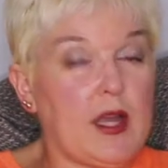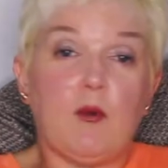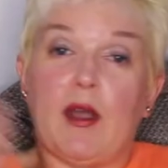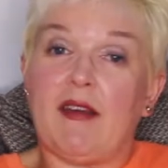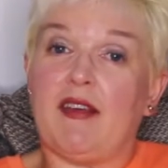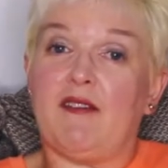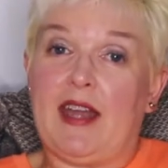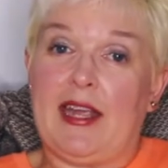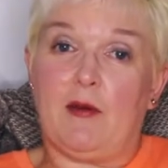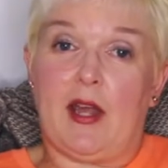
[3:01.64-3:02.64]
weight, why they've
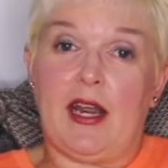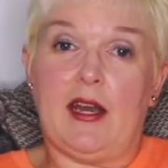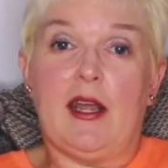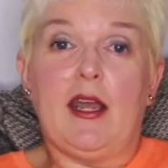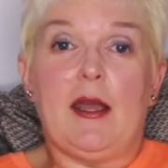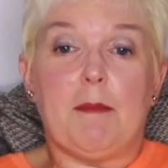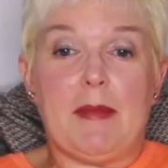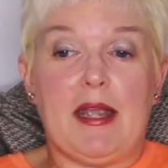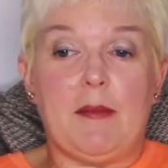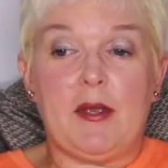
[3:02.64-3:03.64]
gained weight.
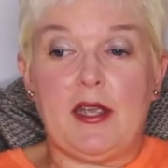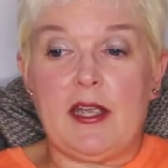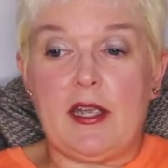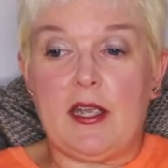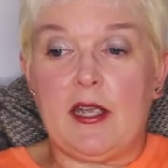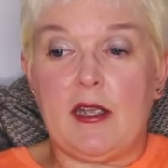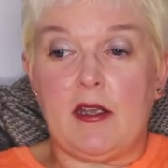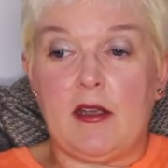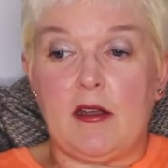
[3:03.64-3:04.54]
Maybe